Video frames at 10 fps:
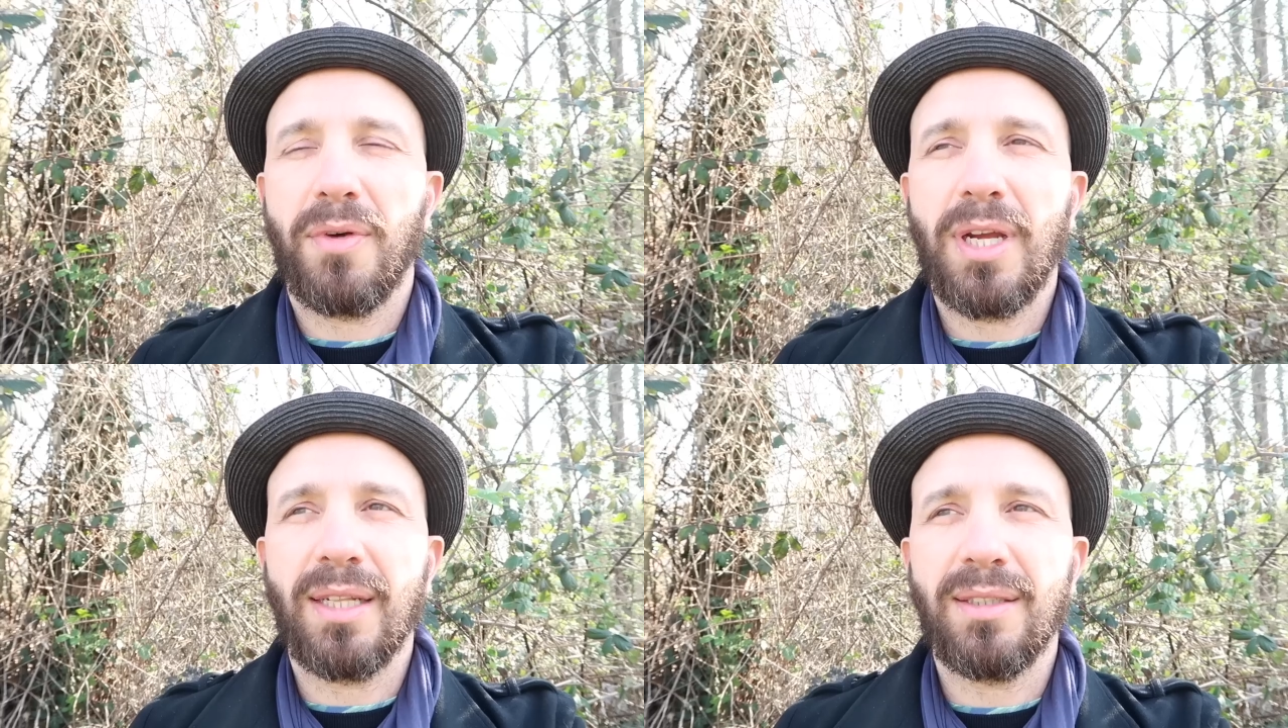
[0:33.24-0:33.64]

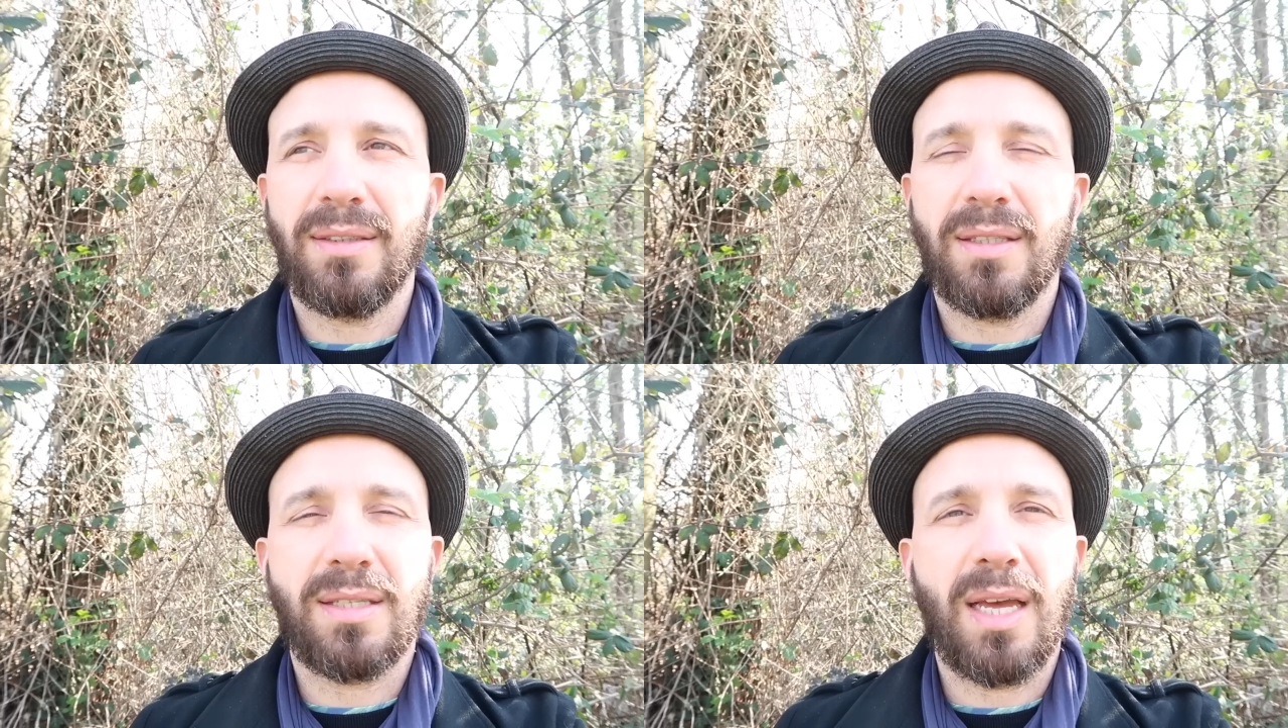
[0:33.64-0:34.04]

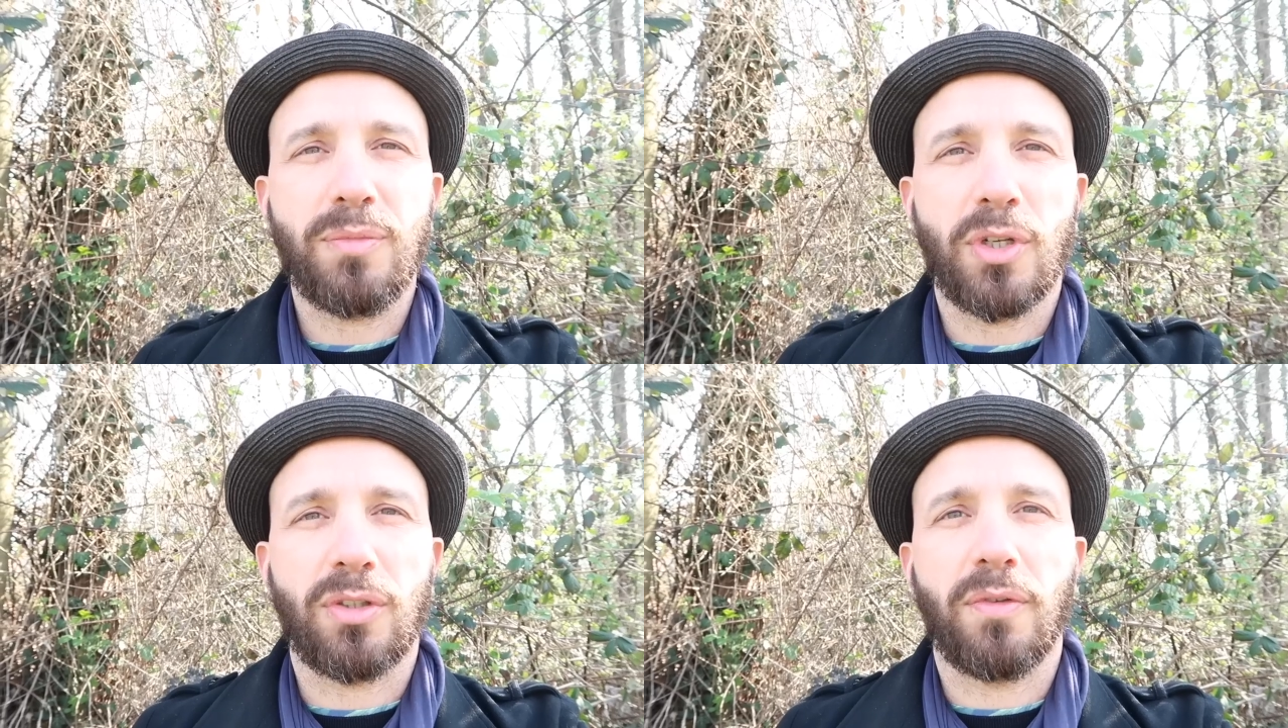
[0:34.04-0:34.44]
regarding the
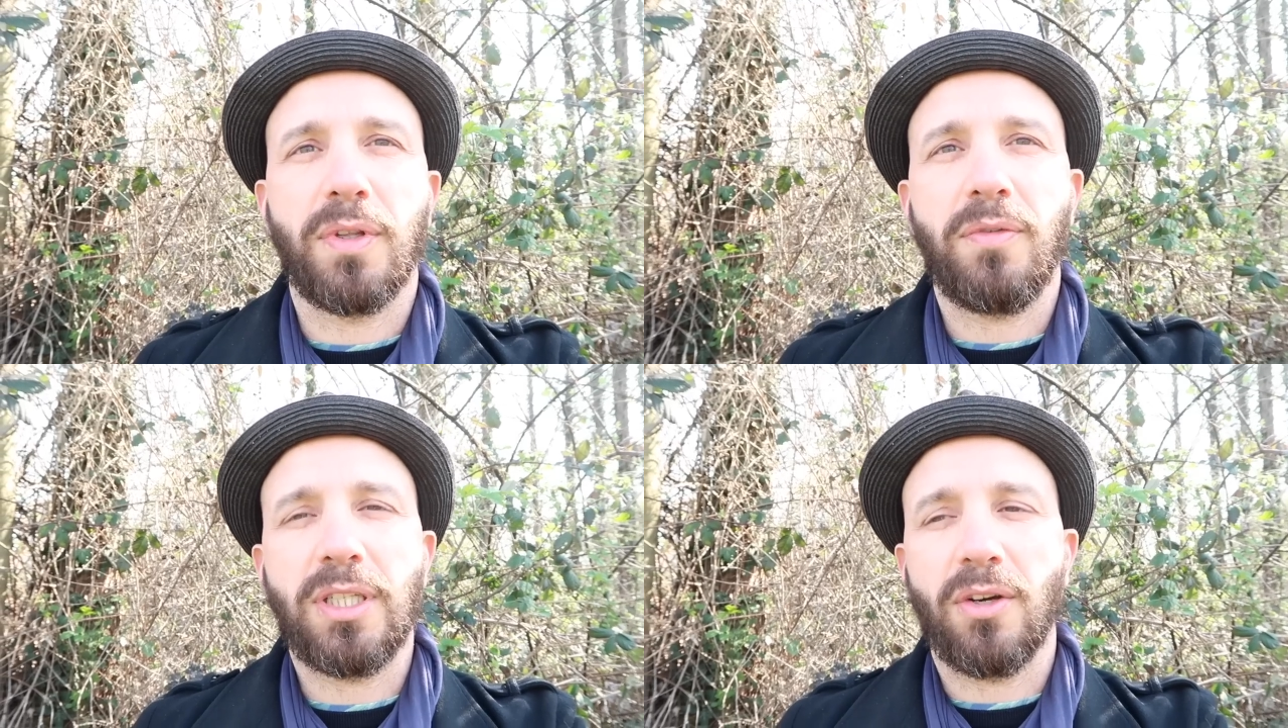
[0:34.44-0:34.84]
subject of
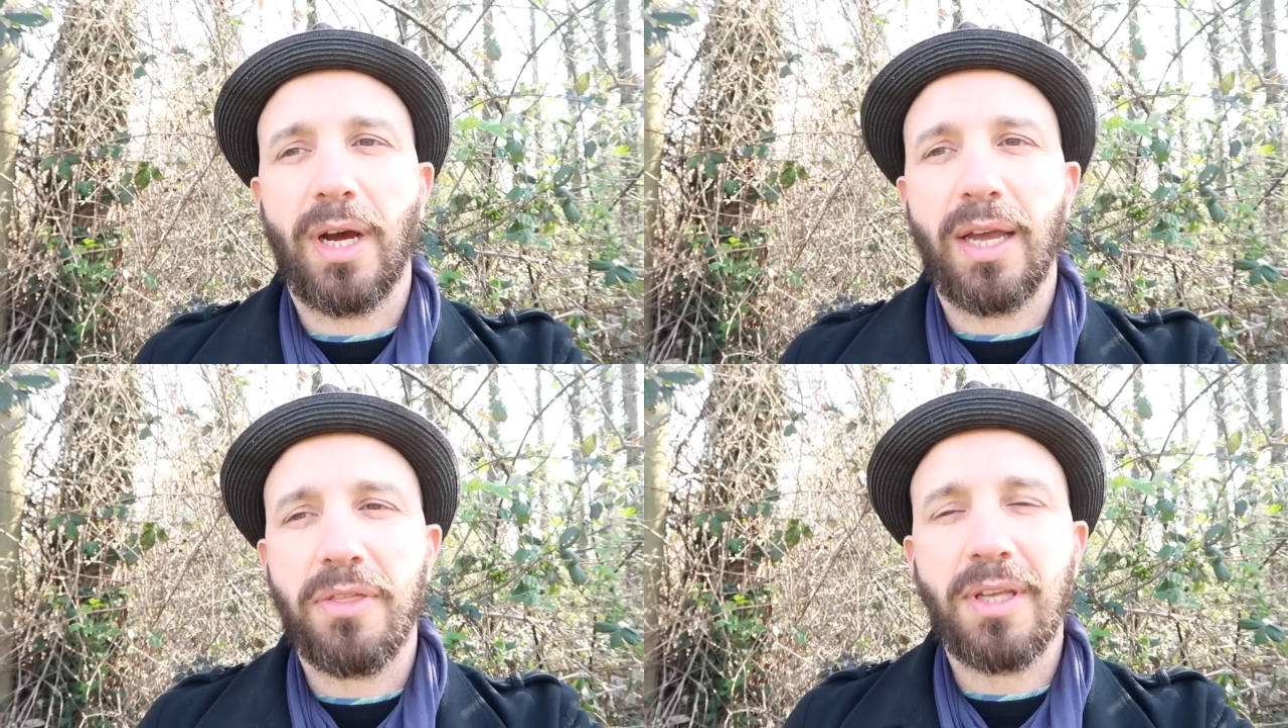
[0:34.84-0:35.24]
the video,
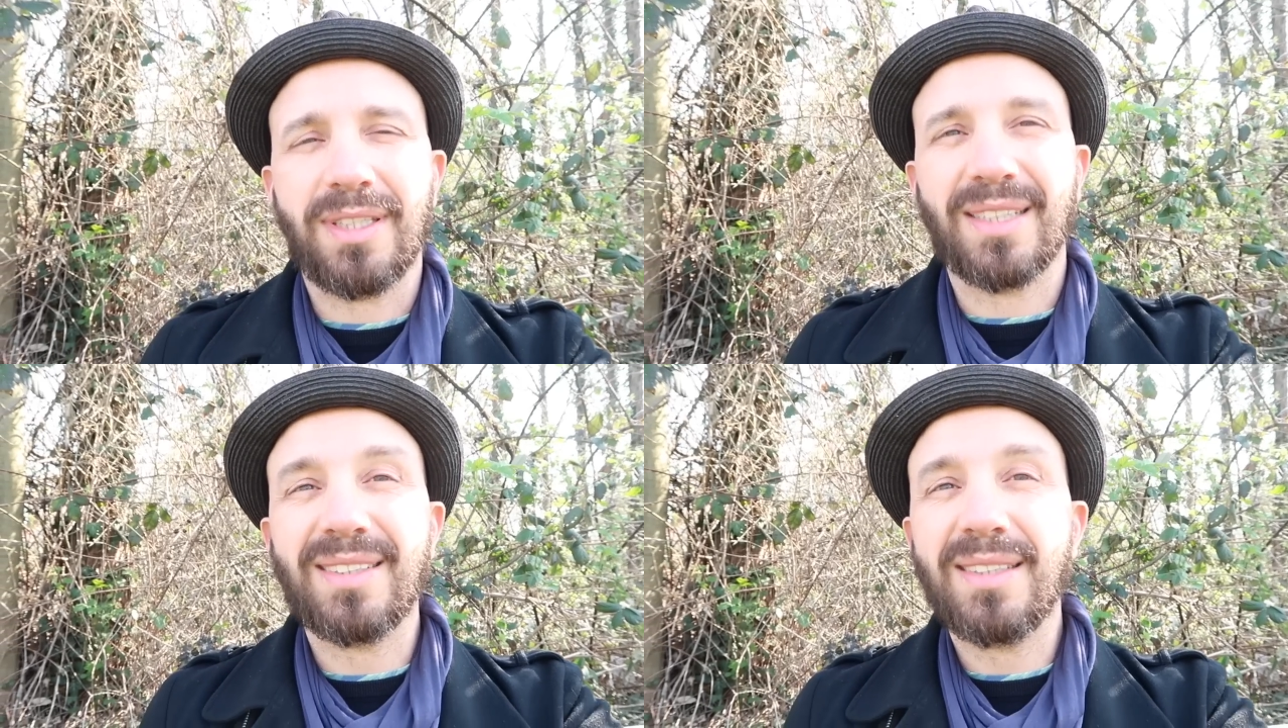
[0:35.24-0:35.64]
I think
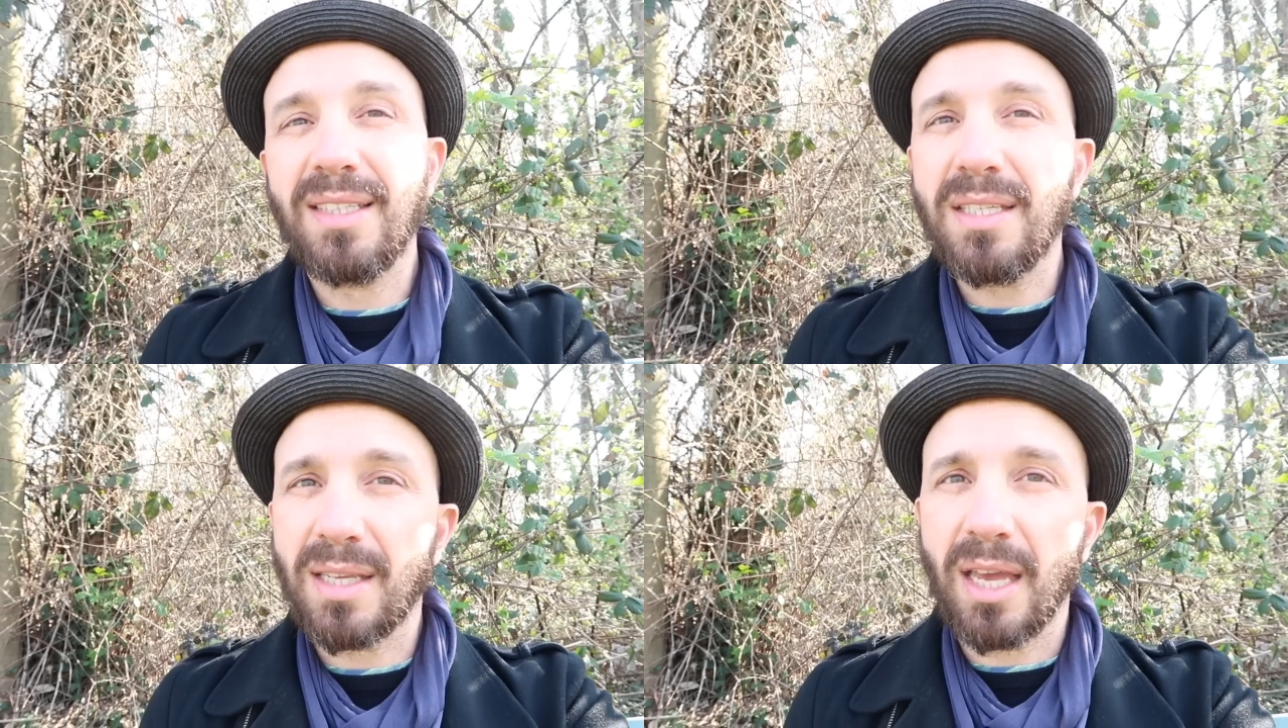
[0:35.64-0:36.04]
that
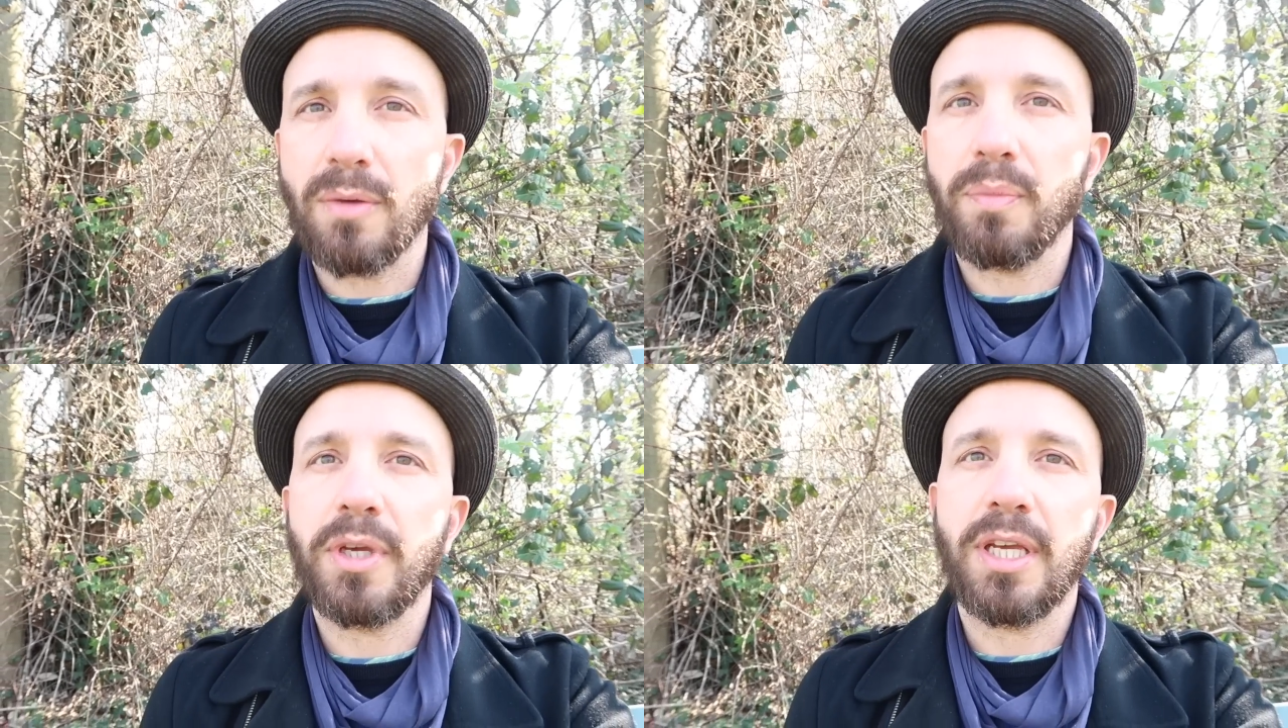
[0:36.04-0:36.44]
this
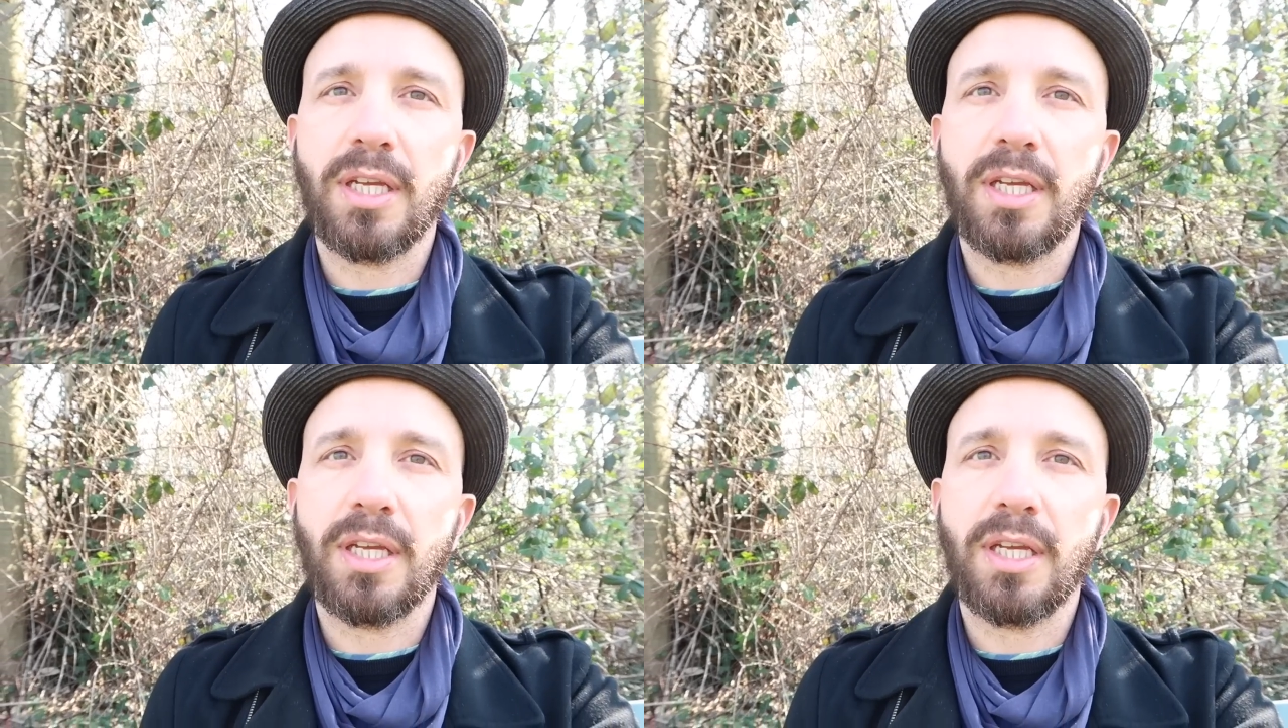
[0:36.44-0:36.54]
can be